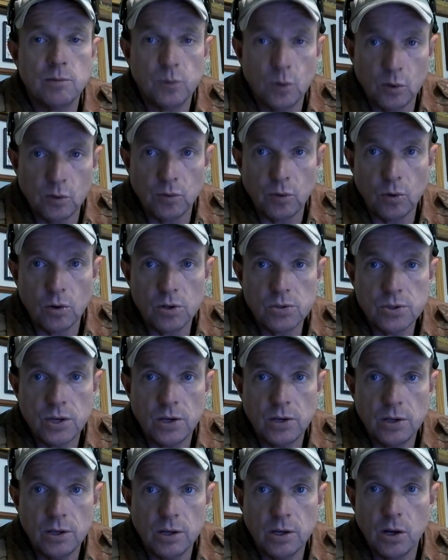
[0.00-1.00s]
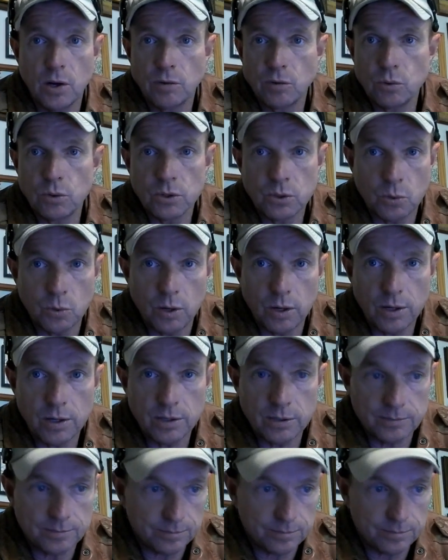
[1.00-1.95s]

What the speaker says: full force and you get it over with quick.